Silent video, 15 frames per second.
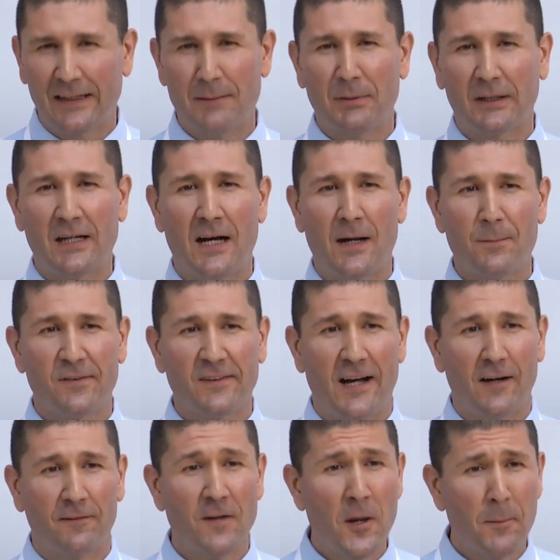become
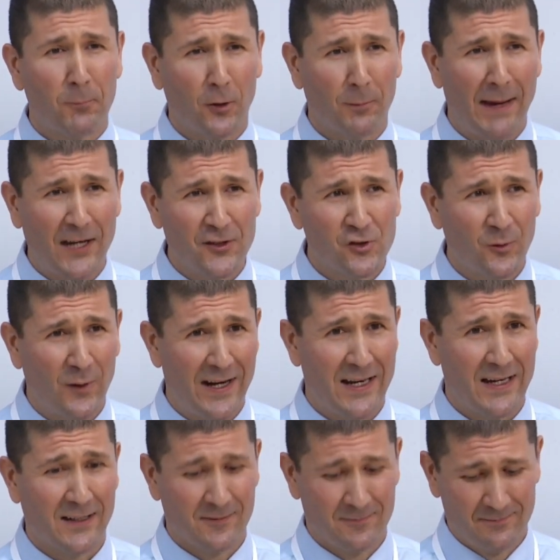self-perpetuating.